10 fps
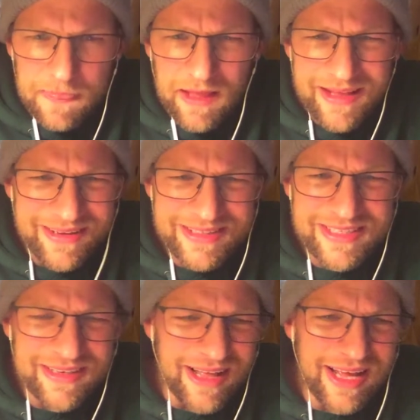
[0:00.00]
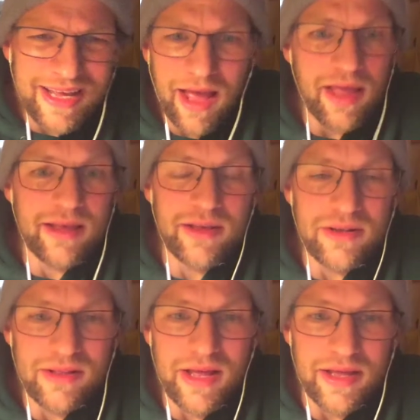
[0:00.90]
Now here's the deal. I ain't
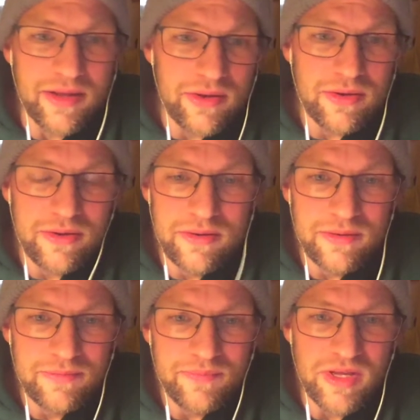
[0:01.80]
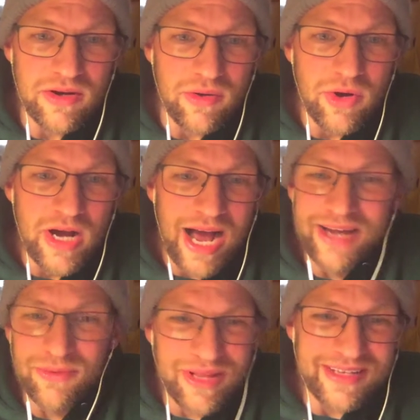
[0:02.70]
gonna, like, you know, I
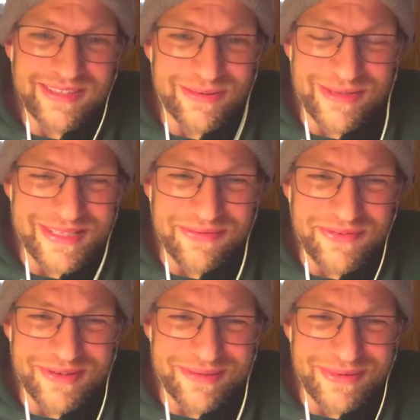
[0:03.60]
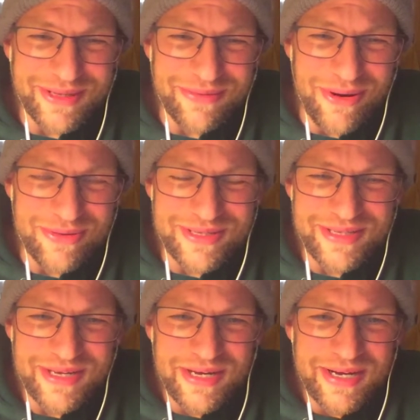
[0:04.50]
don't like to do this. It feels really gross.
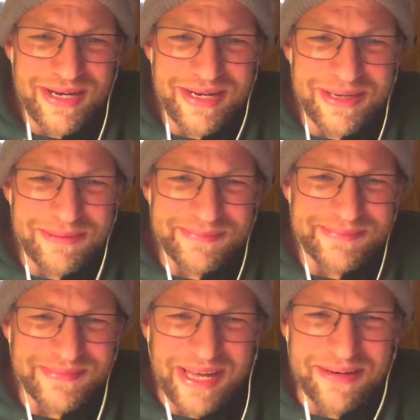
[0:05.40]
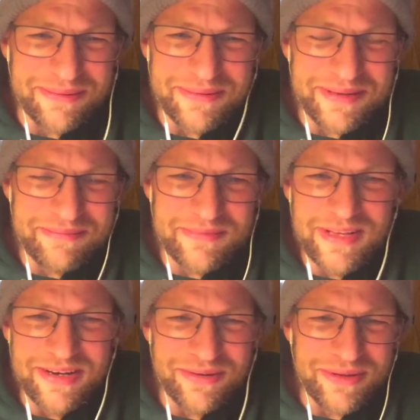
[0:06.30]
I don't,
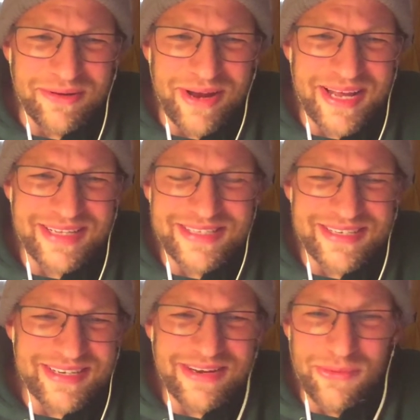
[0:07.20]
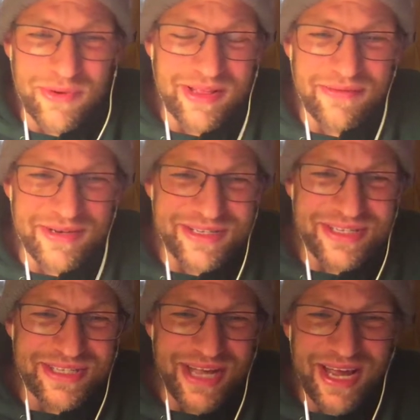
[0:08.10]
you know, the grades, and, you know, we live in a
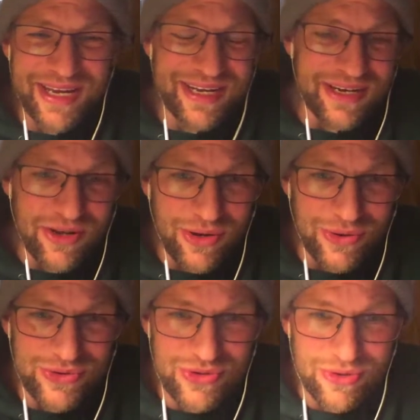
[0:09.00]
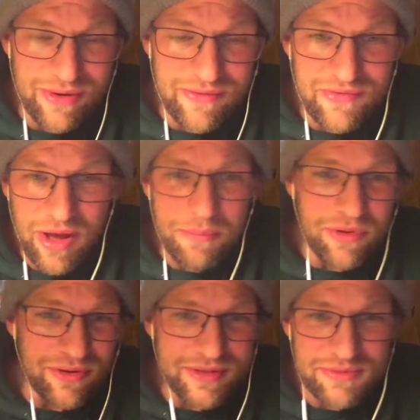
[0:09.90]
society and a culture of
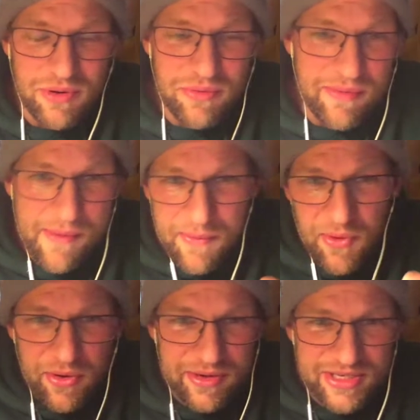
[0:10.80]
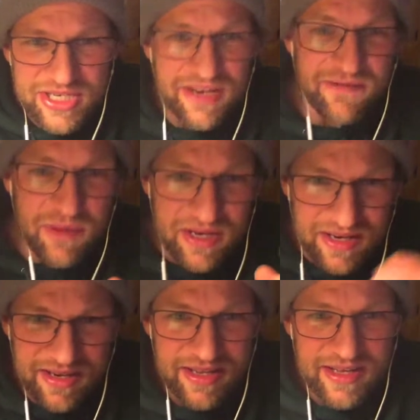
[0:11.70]
numbers where we reward achievement
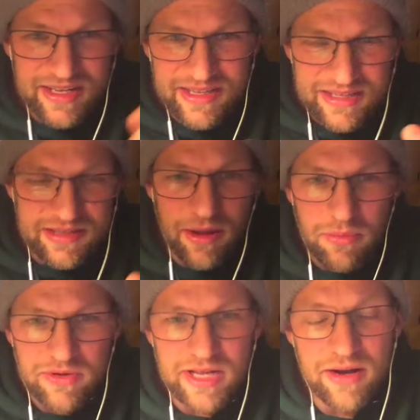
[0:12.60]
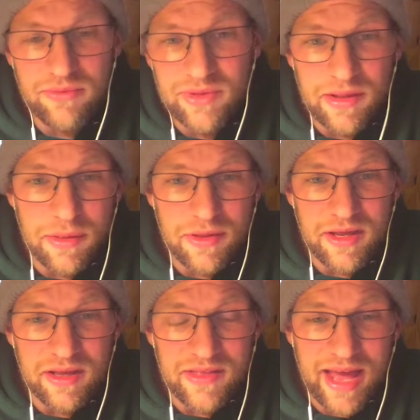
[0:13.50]
and these numbers. I don't really
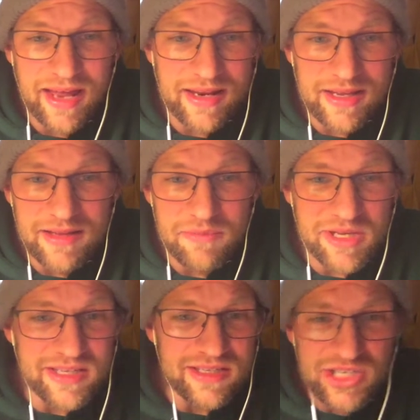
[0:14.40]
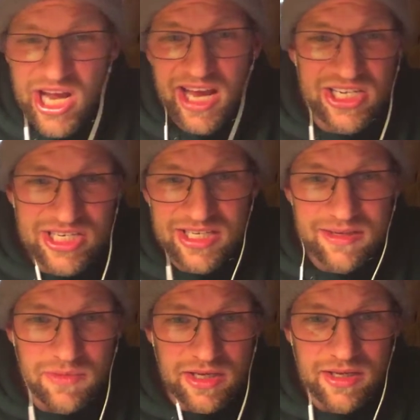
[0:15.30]
think that means jack shit
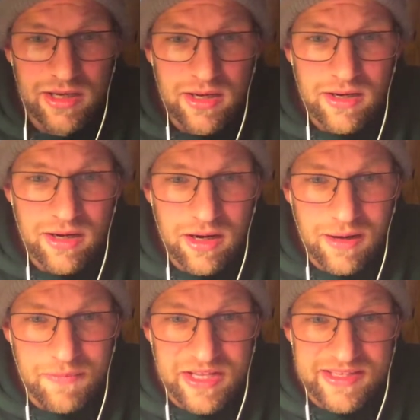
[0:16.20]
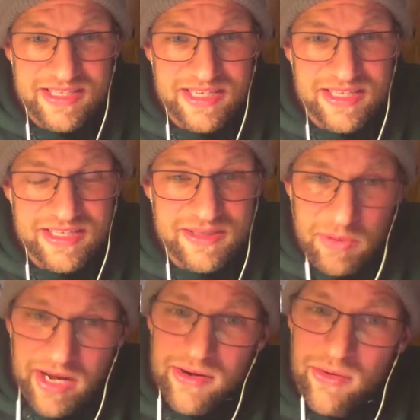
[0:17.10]
to me in this instance,
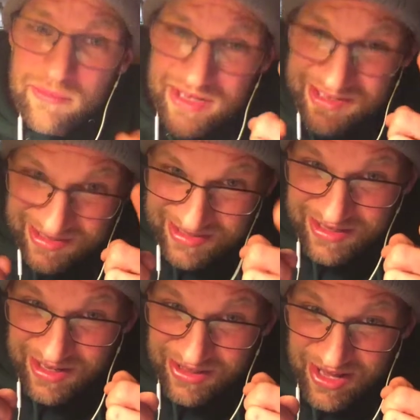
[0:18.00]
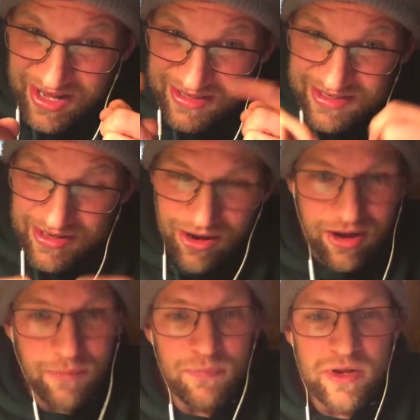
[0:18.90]
but I know it means a lot to
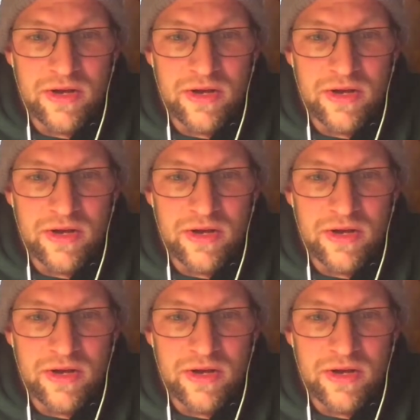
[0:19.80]
y'all.